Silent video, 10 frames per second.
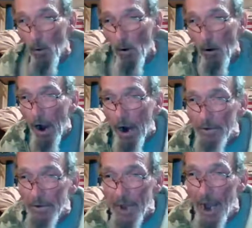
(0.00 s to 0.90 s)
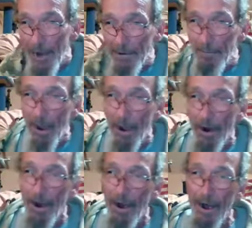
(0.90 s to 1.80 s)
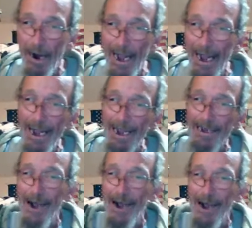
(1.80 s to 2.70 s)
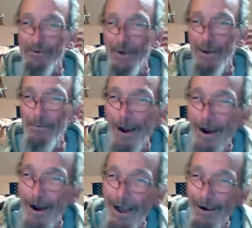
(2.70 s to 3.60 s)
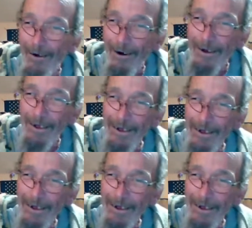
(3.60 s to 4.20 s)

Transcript: a lot of the times. But hey, Johnny Drone Flyer, how are you?